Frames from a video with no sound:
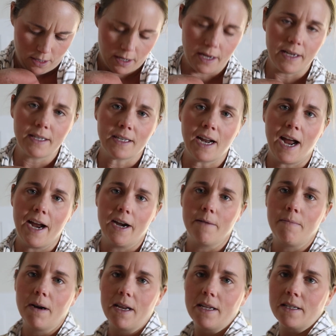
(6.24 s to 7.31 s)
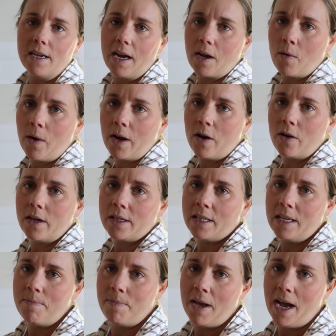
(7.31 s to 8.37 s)
he's tired, but he's not quite going to
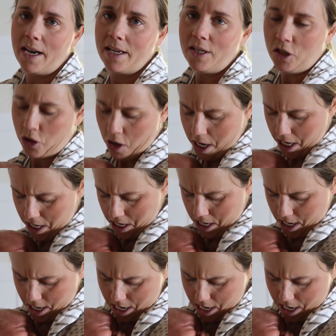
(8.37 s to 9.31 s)
sleep yet. He's trying.